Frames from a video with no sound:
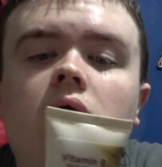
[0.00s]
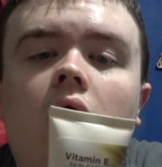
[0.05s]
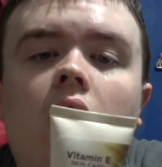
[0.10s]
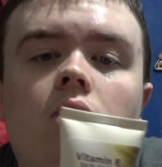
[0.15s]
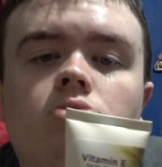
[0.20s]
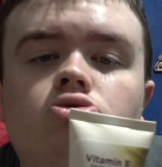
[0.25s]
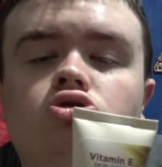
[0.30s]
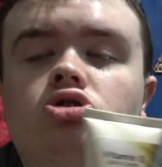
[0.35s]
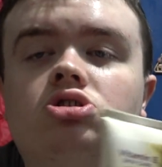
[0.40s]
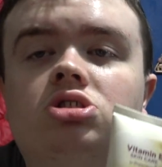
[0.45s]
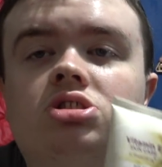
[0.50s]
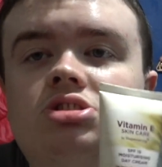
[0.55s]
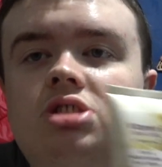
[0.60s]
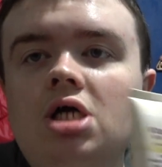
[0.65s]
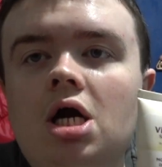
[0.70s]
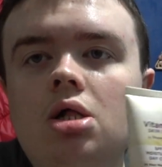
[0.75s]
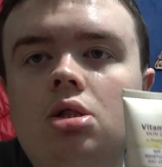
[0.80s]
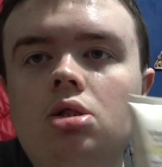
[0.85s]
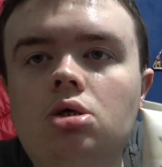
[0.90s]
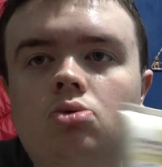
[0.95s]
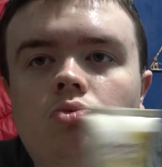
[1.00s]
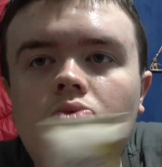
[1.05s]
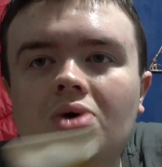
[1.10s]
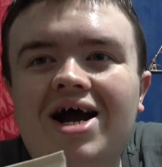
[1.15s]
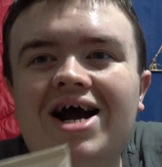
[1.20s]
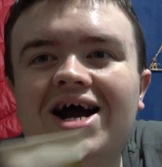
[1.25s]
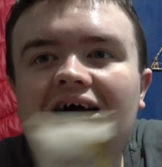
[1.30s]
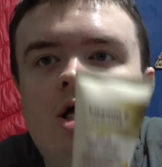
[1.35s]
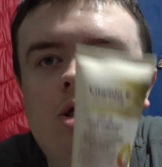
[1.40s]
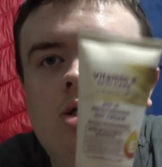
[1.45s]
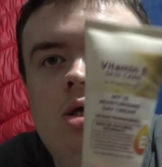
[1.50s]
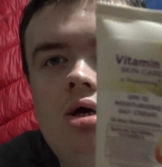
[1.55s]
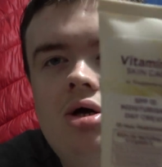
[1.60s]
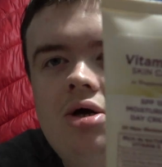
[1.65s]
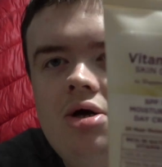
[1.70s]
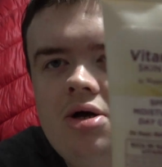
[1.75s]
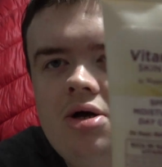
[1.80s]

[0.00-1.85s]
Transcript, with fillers: I'm just gonna tell you why.